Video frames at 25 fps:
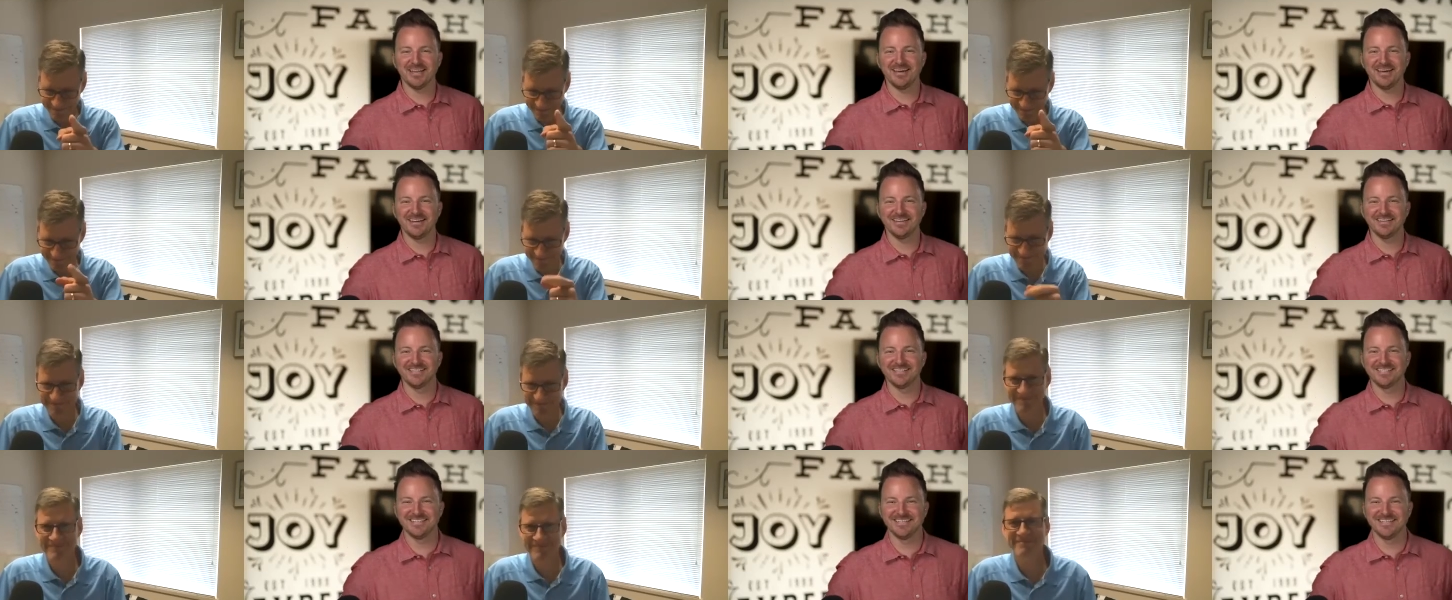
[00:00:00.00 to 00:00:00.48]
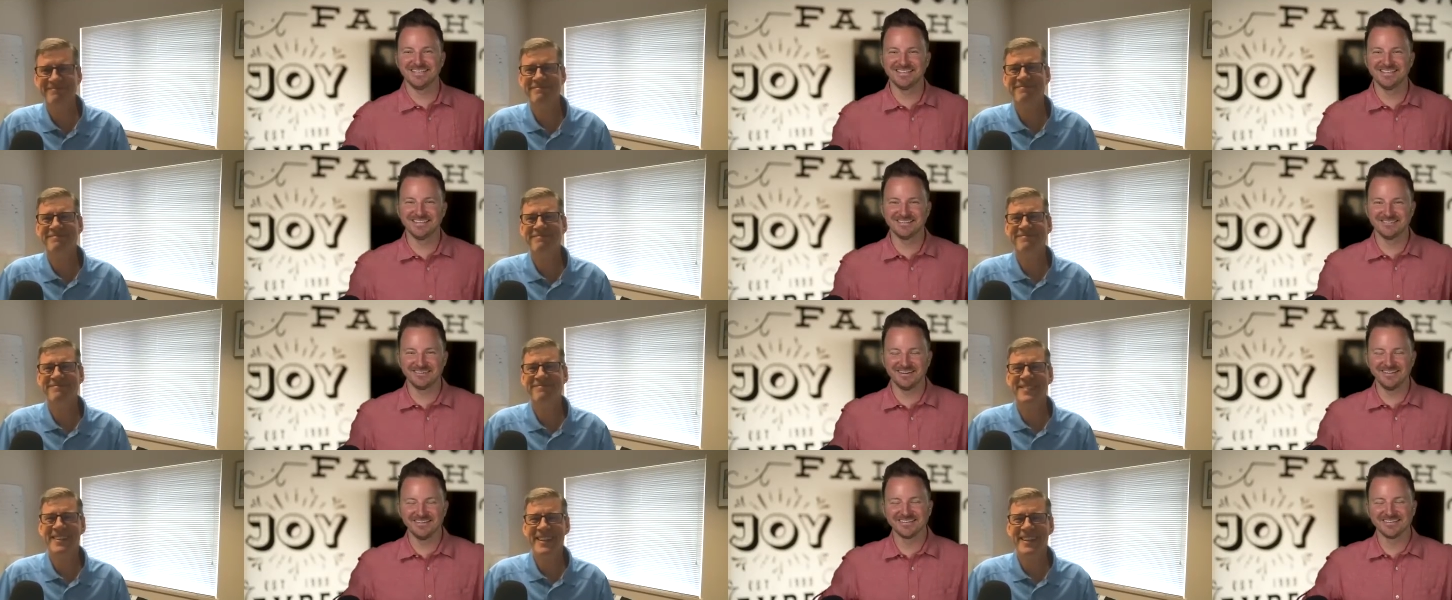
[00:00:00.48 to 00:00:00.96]
Speaker 1: It's a
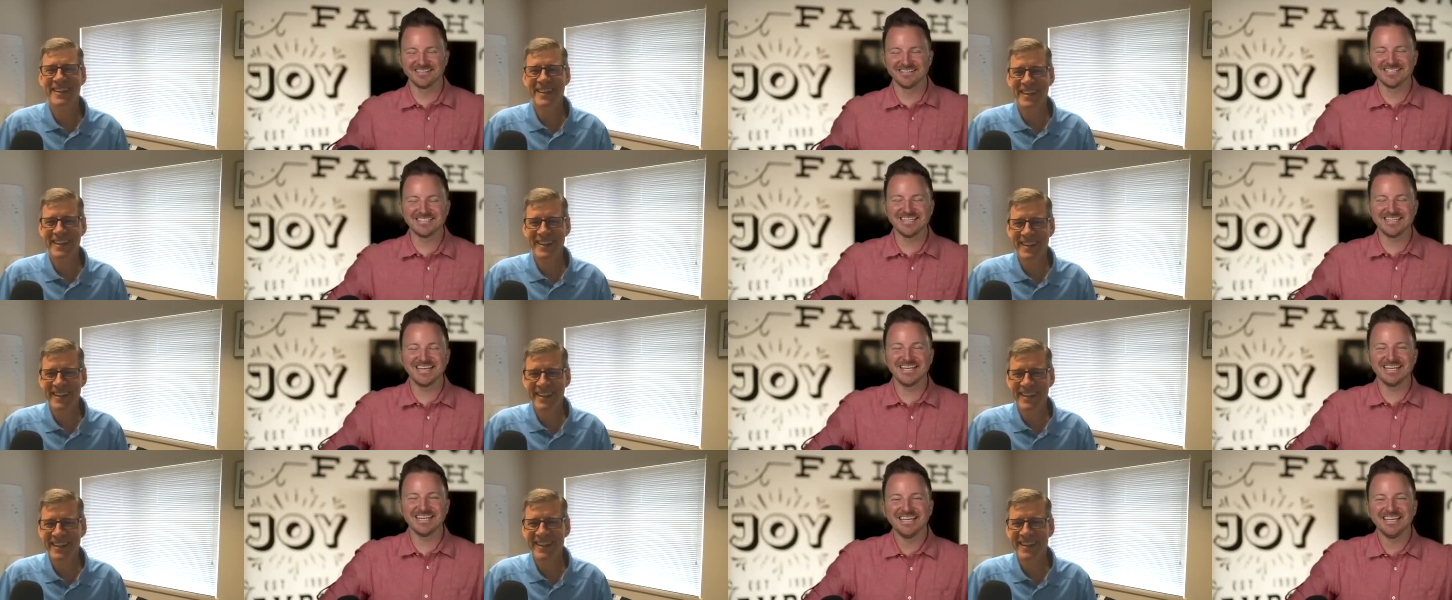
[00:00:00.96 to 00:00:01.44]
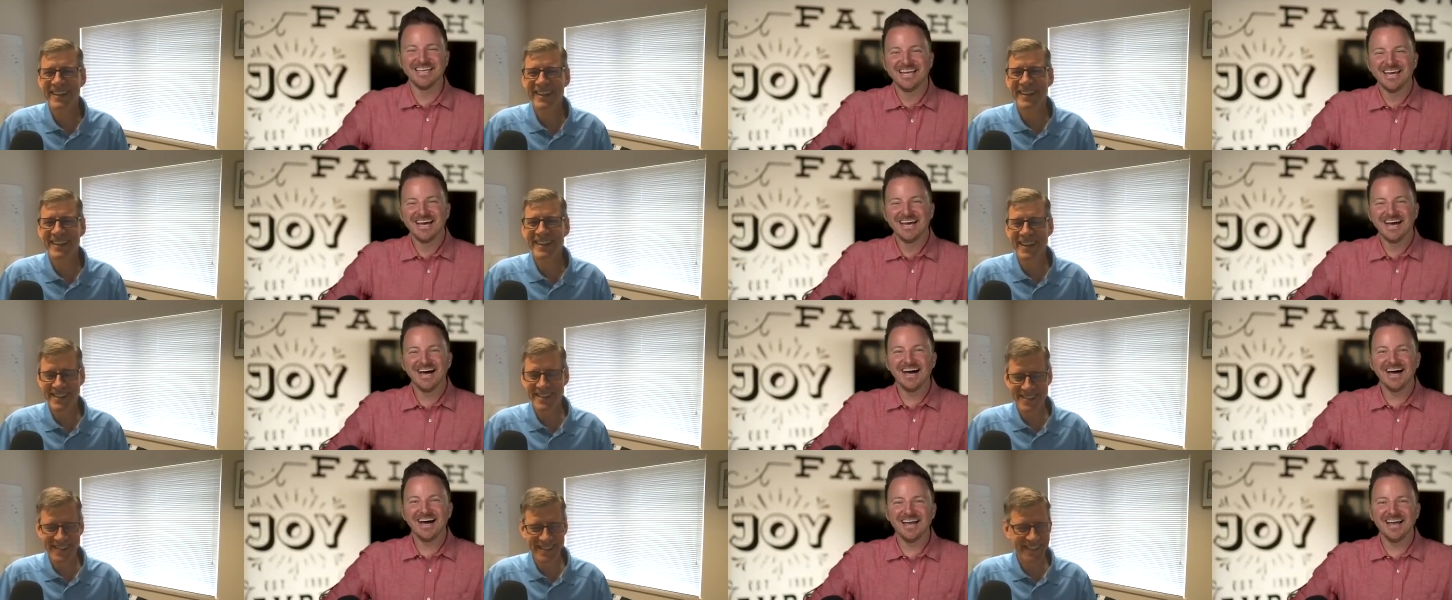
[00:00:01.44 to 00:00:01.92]
great looking site,
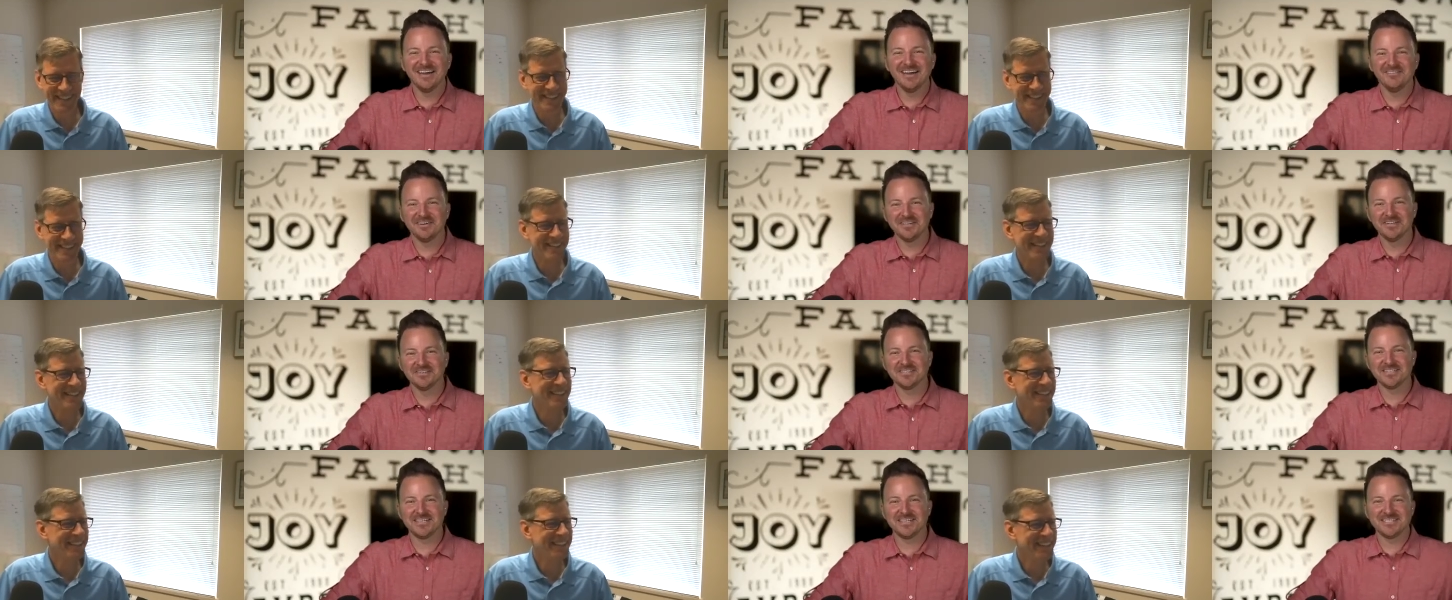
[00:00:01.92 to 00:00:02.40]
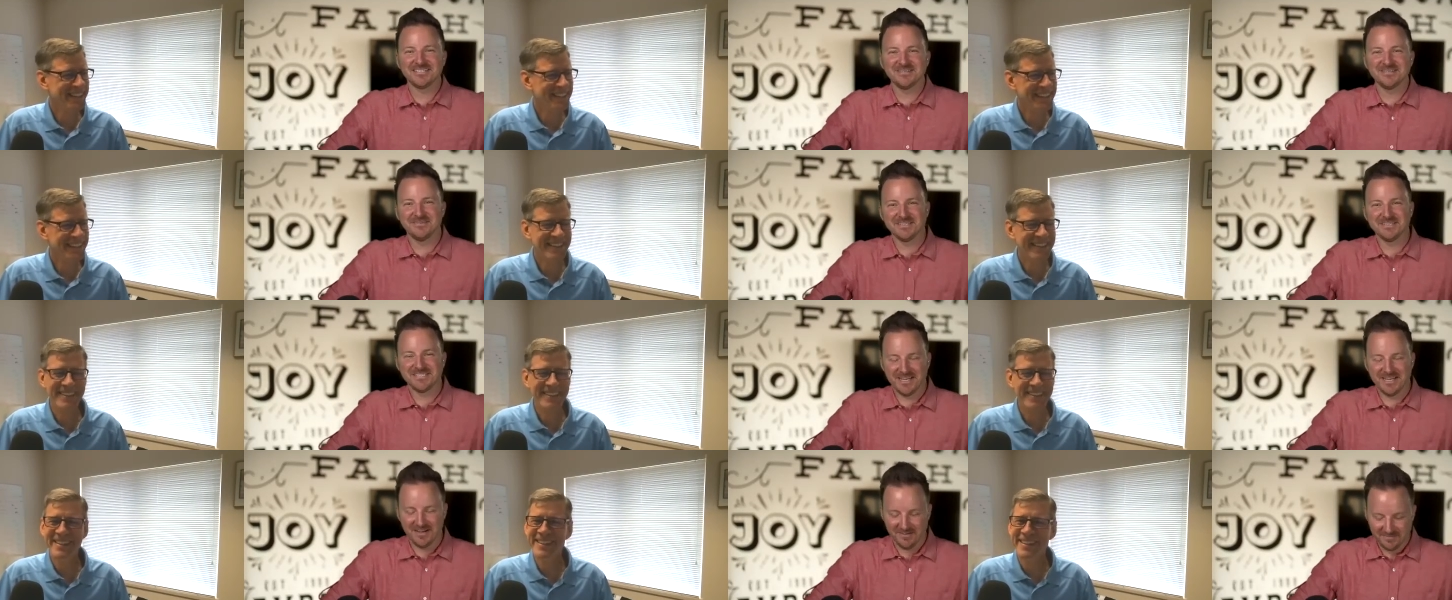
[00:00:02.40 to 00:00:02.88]
uh, yes, if I do say so
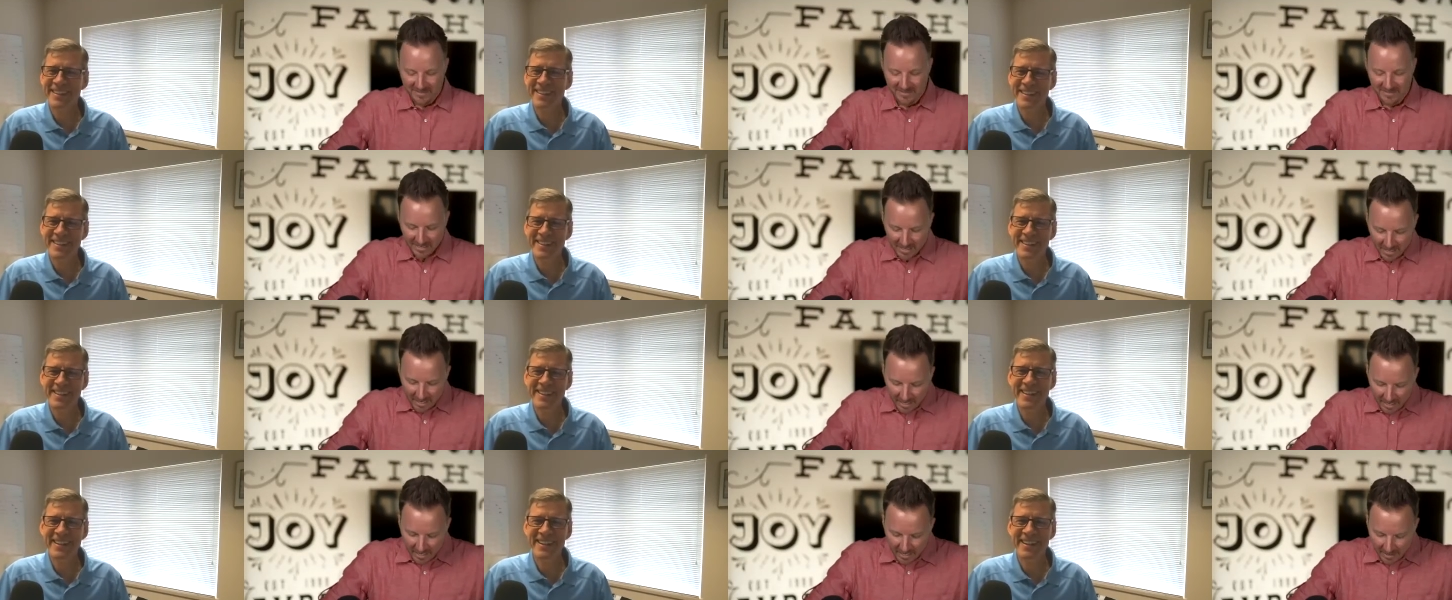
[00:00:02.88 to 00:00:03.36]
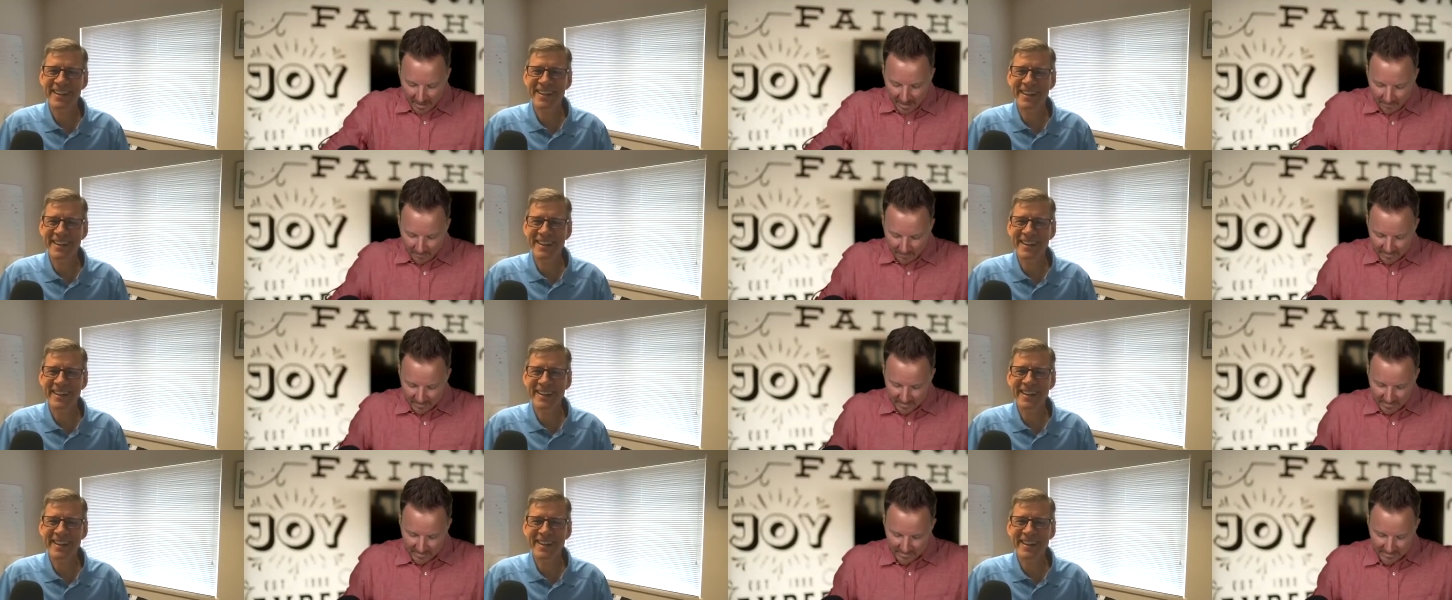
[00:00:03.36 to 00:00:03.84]
myself. Um,
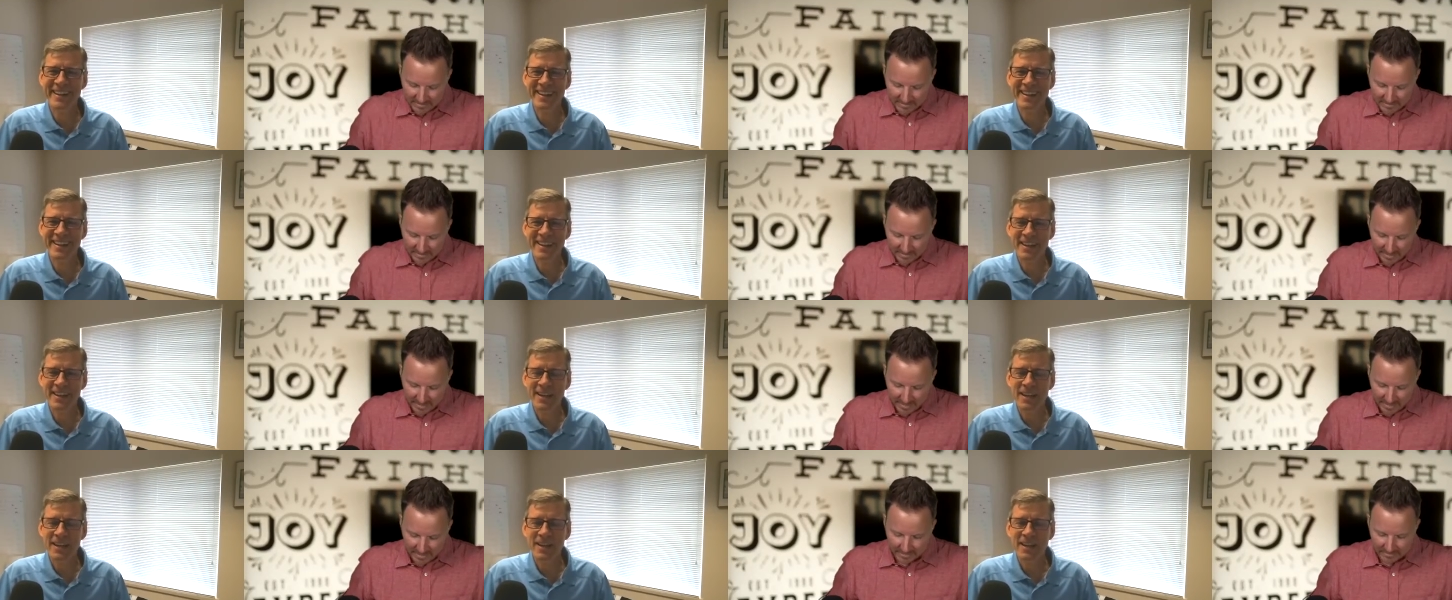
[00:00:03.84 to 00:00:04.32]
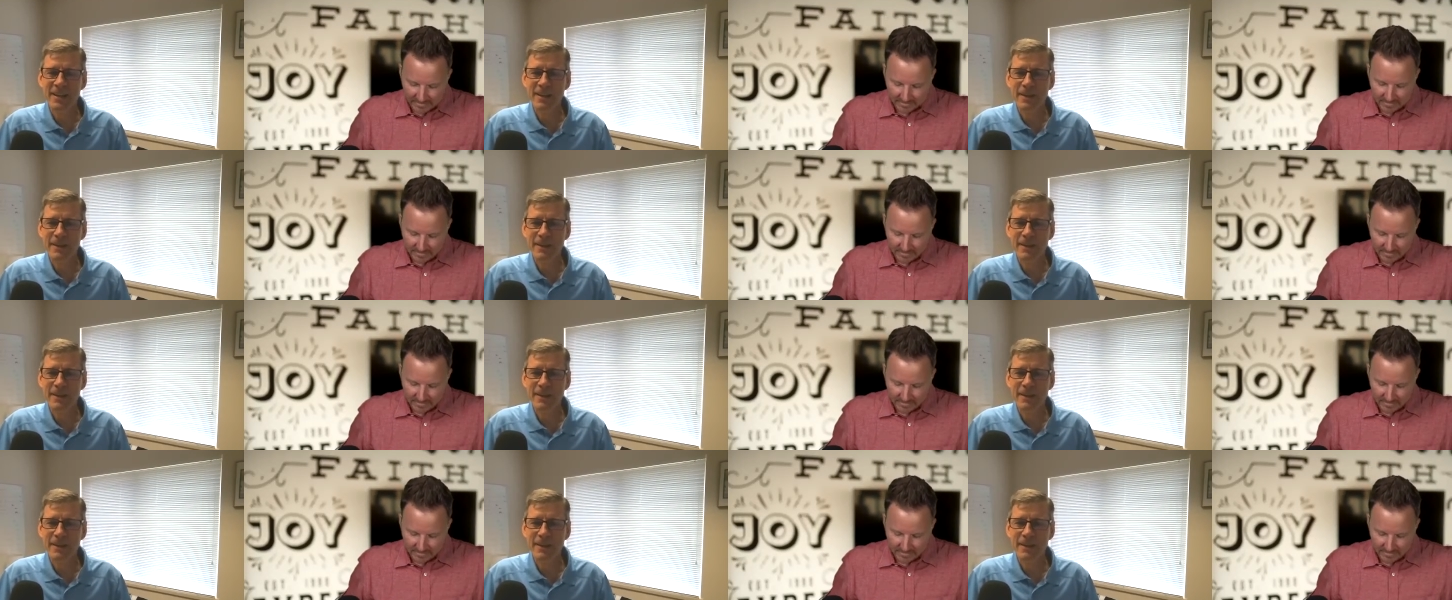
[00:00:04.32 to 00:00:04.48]
is that